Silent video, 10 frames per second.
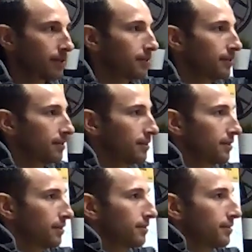
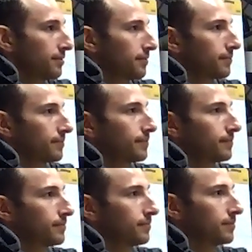
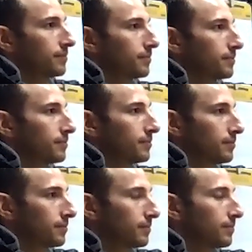
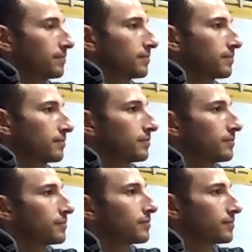
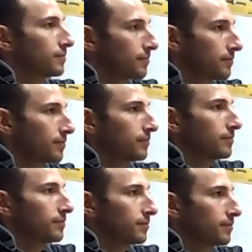
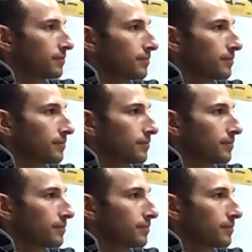(not speaking)